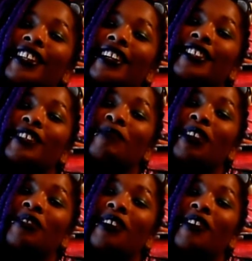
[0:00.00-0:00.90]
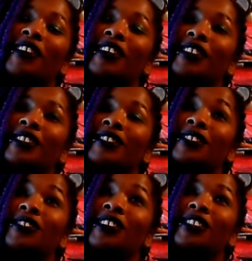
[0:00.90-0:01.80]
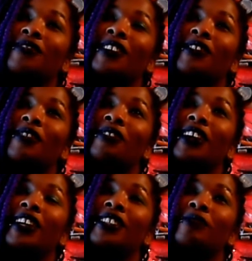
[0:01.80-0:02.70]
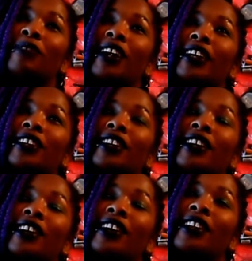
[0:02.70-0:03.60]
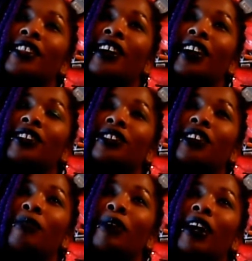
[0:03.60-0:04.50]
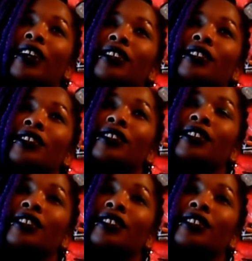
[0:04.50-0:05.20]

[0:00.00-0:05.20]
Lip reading: so that's the amount of hair I used. I'm still trying to figure out what it is in my head. That is so bad.